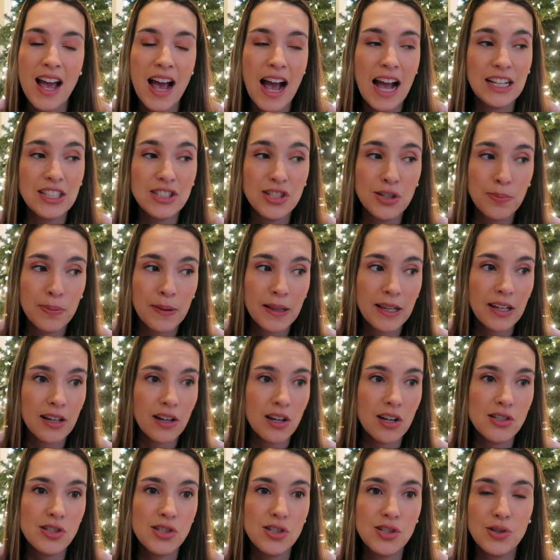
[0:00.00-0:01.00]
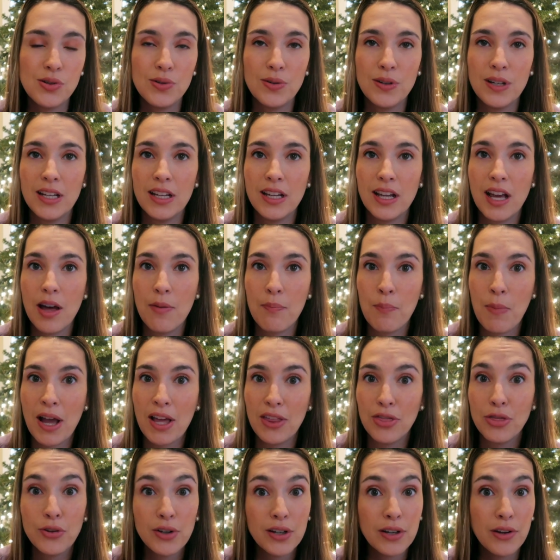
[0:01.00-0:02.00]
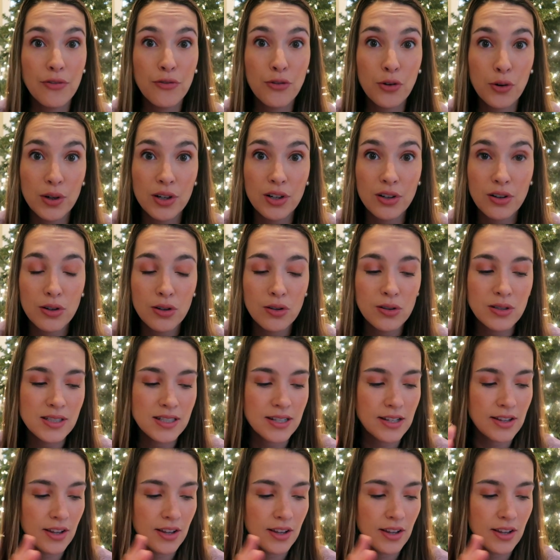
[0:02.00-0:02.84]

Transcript: I do plan on doing my three to four year olds,